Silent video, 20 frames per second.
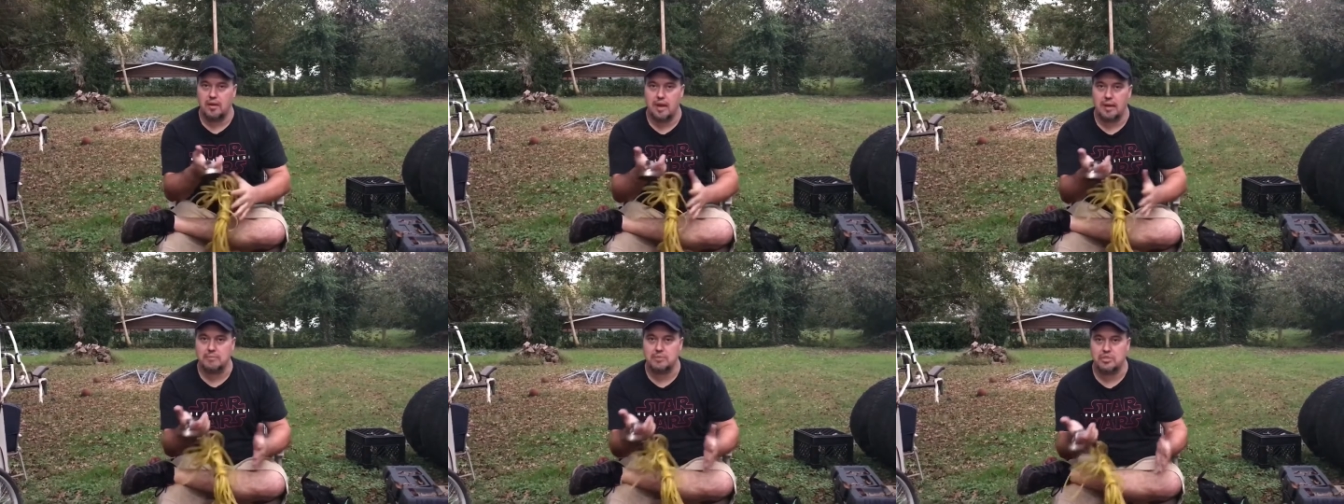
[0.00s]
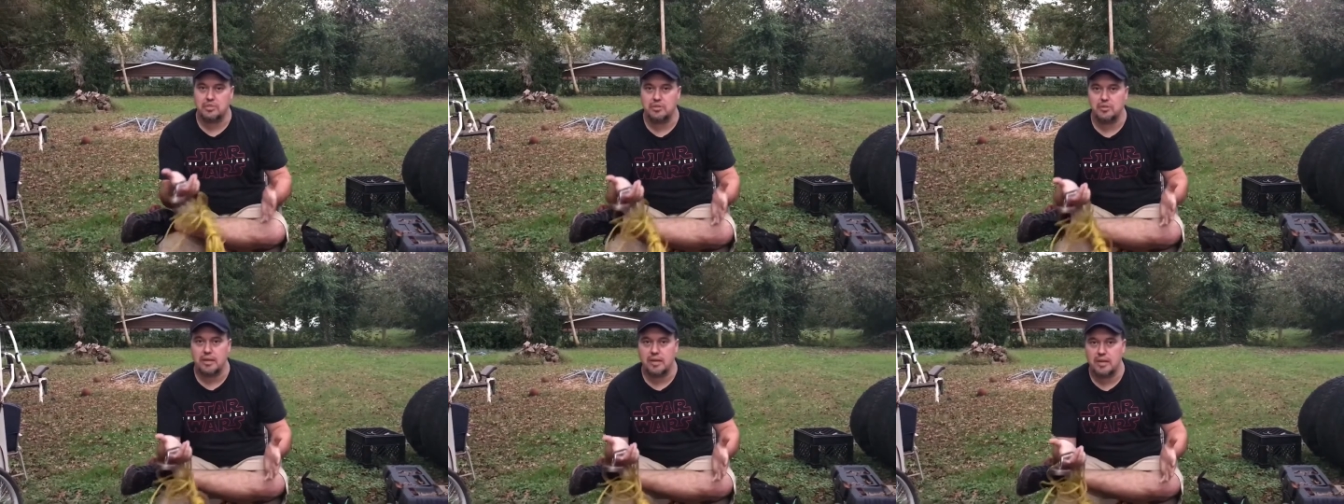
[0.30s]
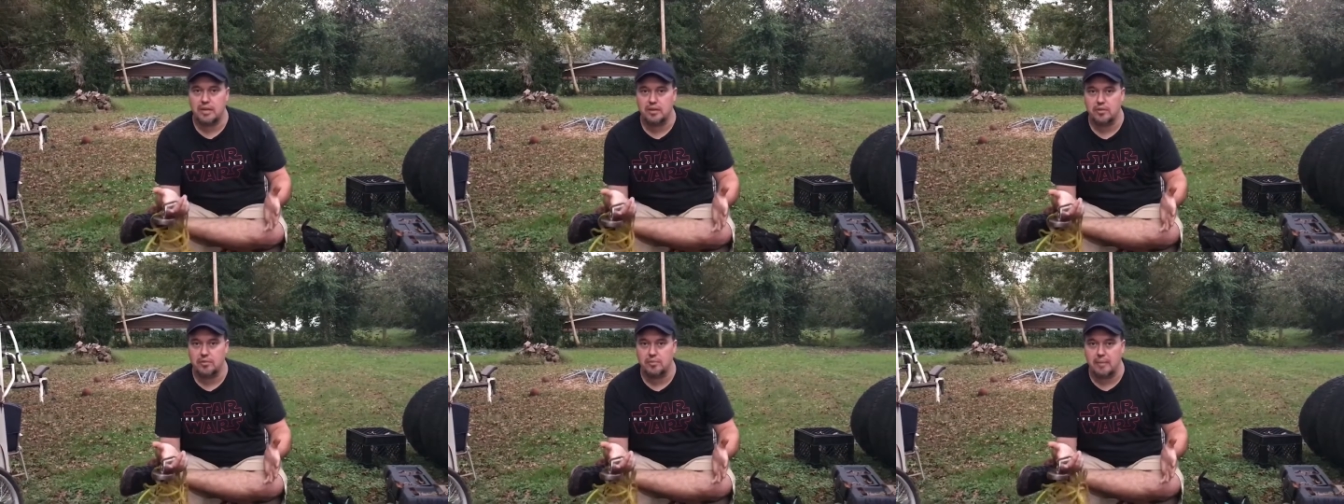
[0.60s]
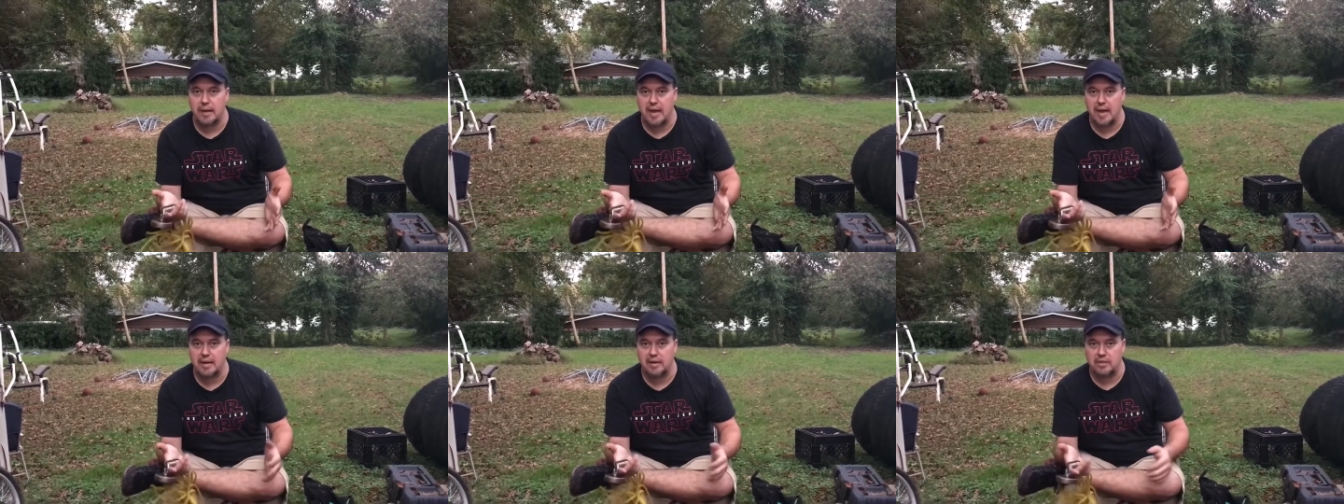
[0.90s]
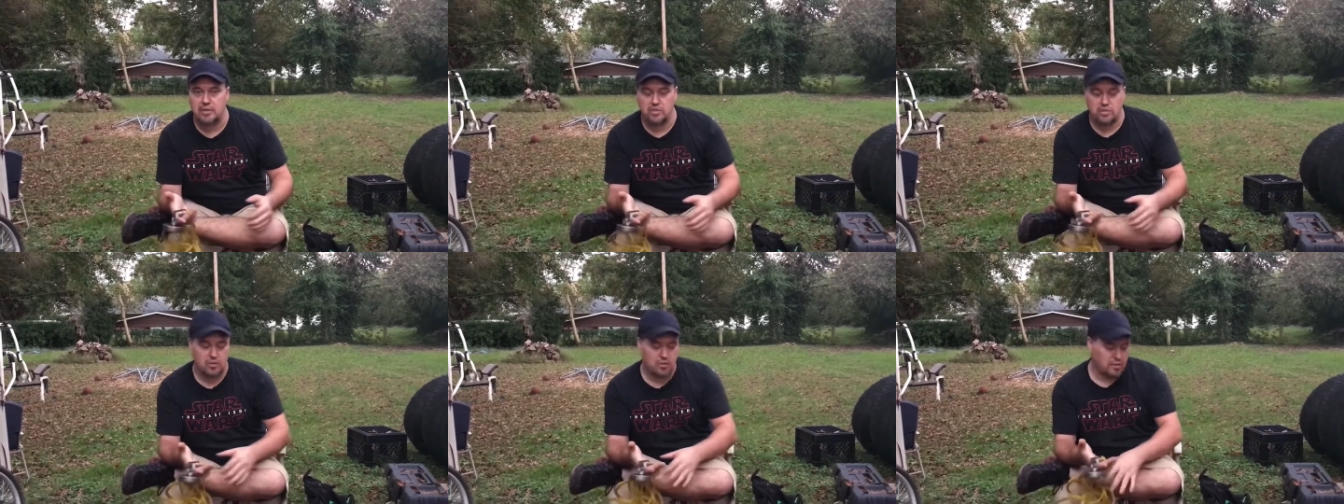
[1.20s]
I'm still getting new
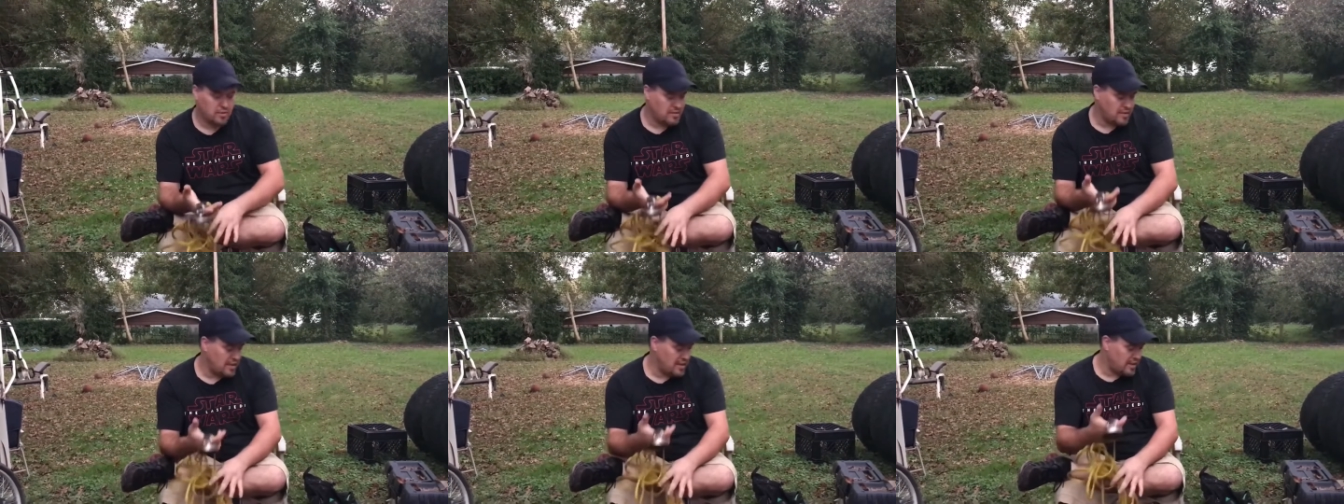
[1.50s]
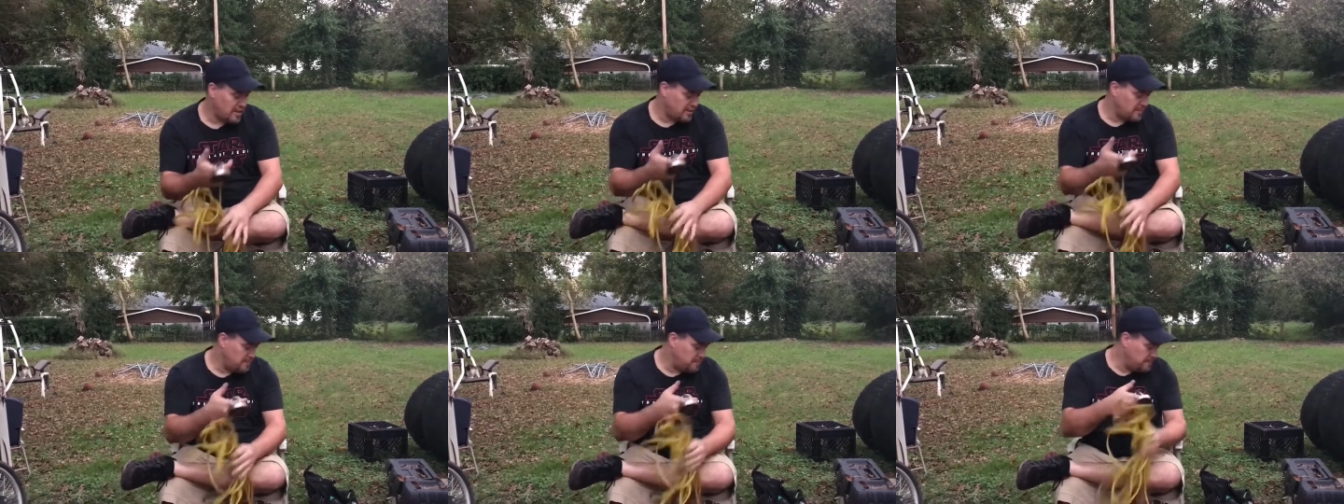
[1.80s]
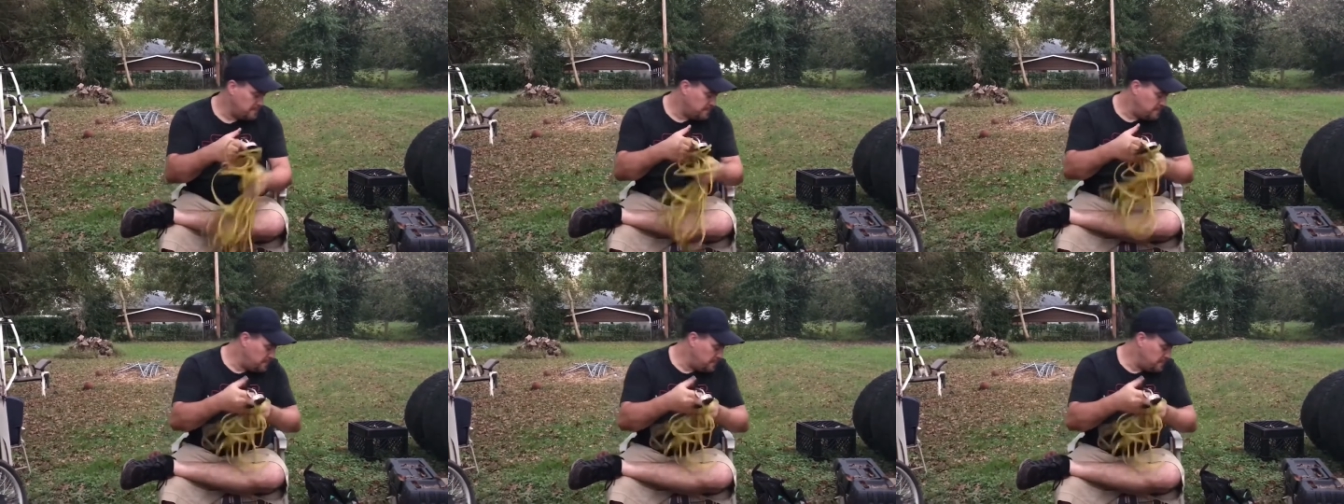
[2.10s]
magnets all the time.